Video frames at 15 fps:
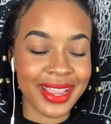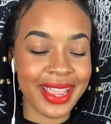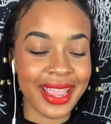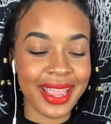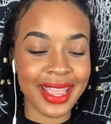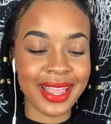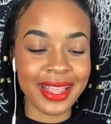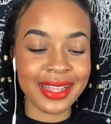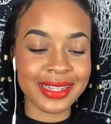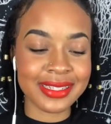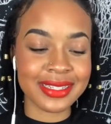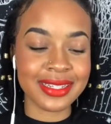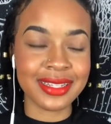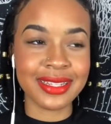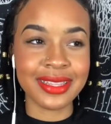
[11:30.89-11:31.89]
And
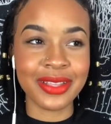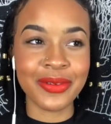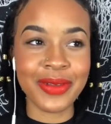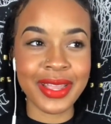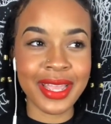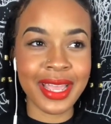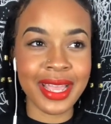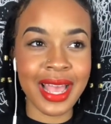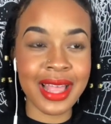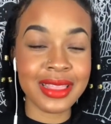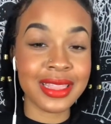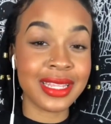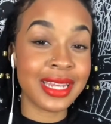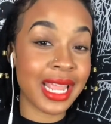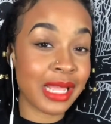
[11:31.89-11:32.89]
the way I got the
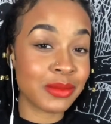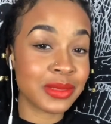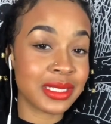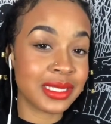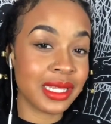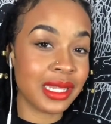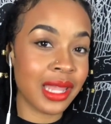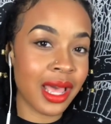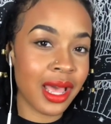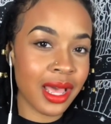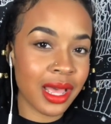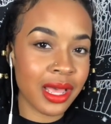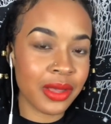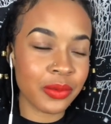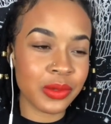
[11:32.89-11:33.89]
name
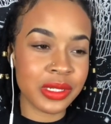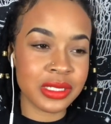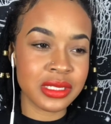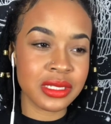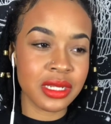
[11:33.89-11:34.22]
Selah was,